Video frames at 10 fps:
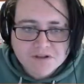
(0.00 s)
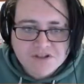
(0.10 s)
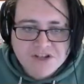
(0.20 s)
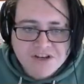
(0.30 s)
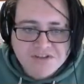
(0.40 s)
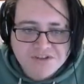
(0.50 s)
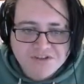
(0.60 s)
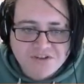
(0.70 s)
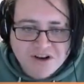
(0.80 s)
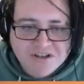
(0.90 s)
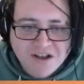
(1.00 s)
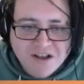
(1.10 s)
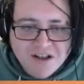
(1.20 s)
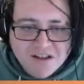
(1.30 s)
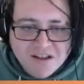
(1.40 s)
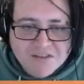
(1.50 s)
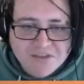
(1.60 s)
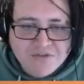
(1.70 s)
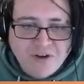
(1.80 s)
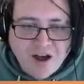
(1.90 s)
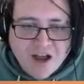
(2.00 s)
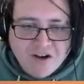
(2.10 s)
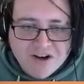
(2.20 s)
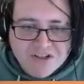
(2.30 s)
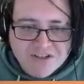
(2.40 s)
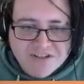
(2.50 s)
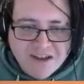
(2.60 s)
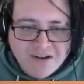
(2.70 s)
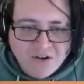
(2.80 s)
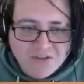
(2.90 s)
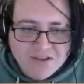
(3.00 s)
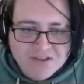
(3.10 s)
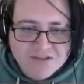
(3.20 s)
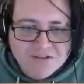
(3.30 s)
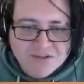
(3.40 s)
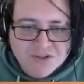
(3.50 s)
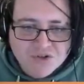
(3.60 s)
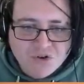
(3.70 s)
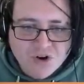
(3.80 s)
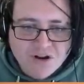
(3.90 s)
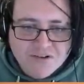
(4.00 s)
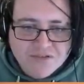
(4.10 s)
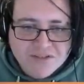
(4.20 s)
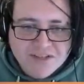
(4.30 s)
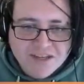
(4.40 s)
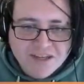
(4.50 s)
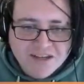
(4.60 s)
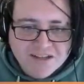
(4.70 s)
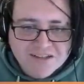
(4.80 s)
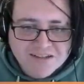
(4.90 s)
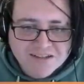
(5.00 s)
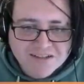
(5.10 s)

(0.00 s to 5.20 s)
Jesus Christ. Like, the fire I just set on this destroyer is ridiculous.